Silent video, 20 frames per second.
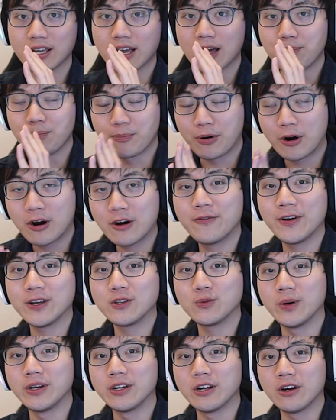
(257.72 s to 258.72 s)
a
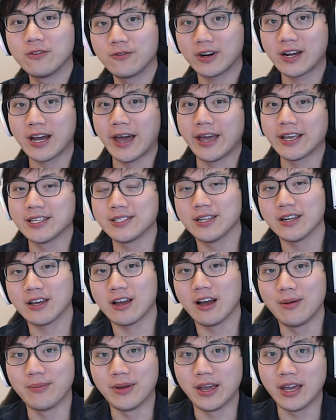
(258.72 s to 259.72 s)
perfect window for Kaisa to
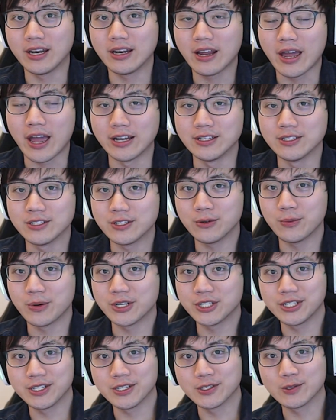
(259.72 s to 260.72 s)
come in and do
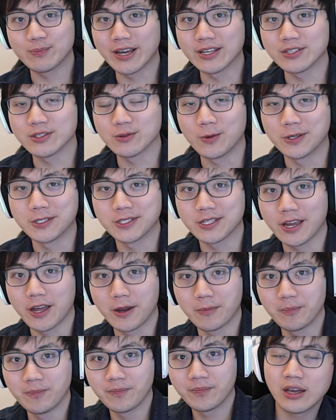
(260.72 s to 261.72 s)
what she does best once
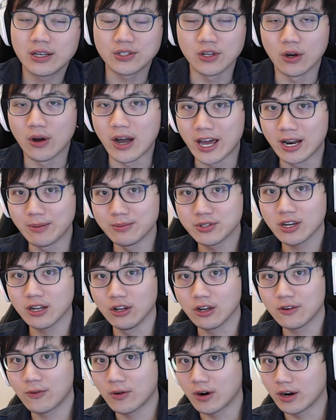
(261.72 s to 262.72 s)
again. So items you're going
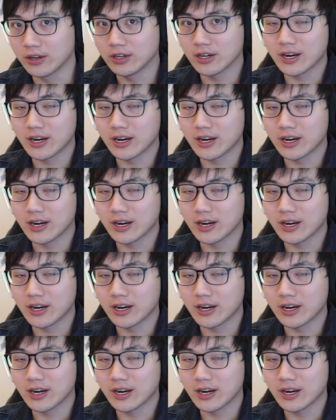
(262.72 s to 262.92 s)
to look for on your